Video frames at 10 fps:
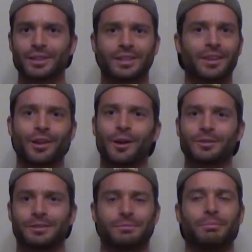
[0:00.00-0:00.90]
I thought it
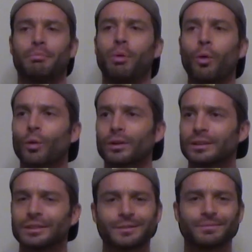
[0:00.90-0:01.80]
was
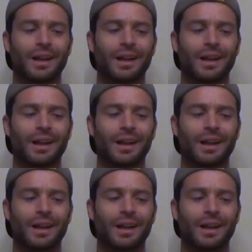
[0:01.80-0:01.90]
poorly.